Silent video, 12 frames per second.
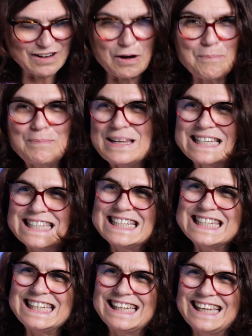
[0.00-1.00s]

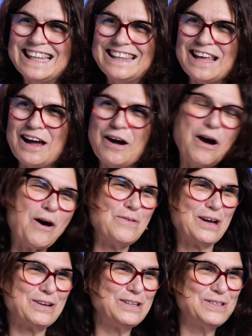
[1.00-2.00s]
complicity that
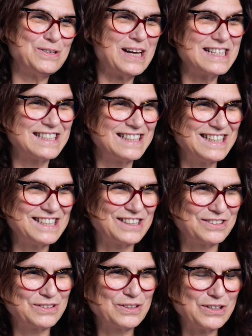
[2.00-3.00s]
we are going to ask
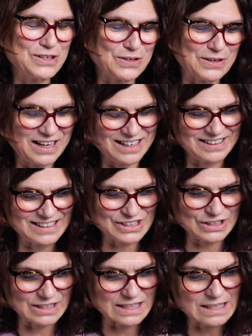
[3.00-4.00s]
this to the
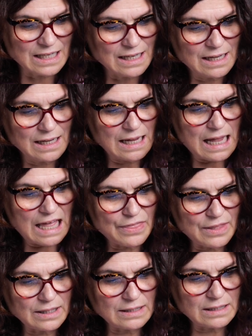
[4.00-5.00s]
students. I
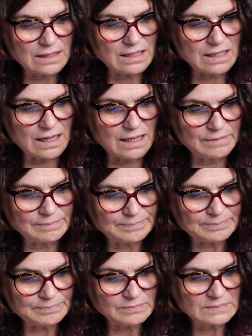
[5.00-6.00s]
think the
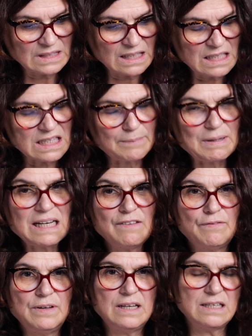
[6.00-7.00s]

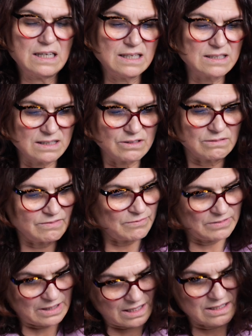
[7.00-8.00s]
benefit
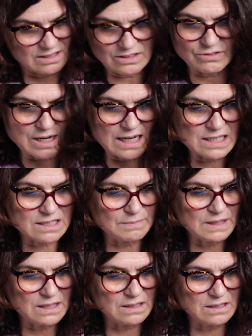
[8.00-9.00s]
is great
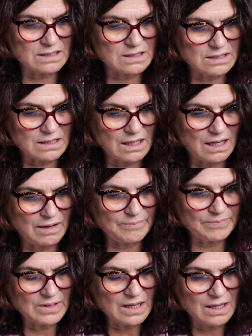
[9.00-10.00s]
because
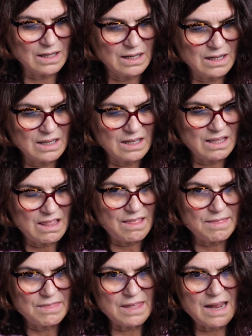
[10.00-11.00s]

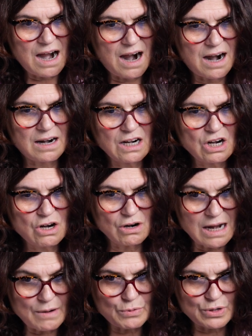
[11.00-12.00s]
they are
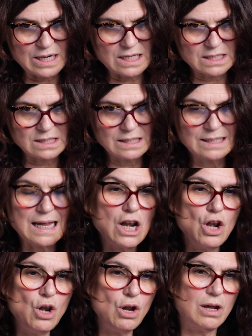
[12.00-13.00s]
collaborating, they are
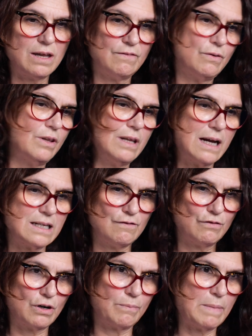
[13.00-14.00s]
looking for that
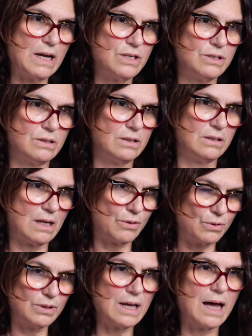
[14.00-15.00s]
information
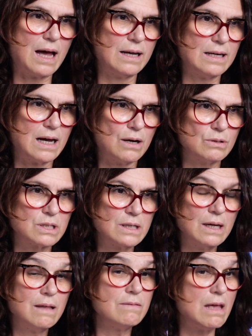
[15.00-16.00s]
through the handouts.
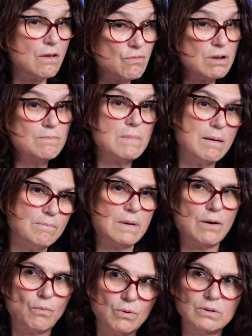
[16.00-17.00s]
They
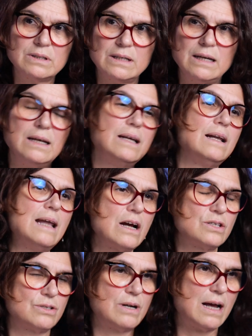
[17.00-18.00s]
remember what the
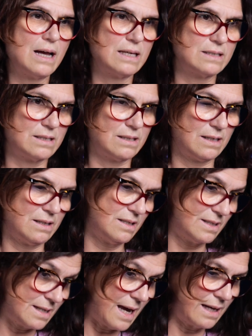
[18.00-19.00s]
lecturer has
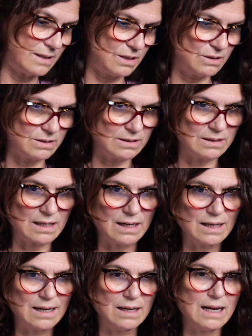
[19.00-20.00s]
said during
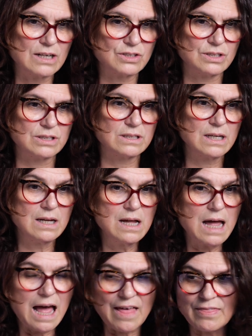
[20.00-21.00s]
the lectures,
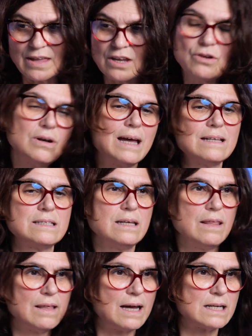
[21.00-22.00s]
and that you can
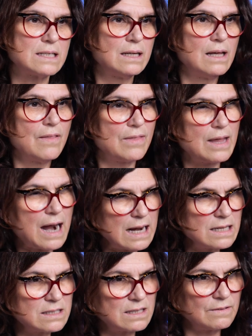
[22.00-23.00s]
see that they are
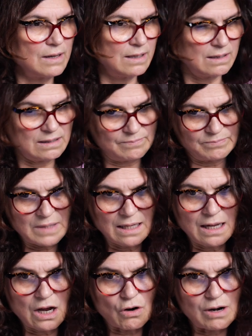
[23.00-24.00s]

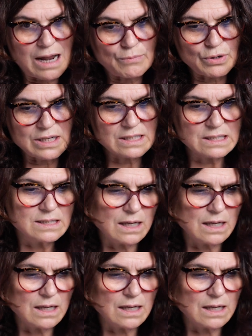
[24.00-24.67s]
collaborating,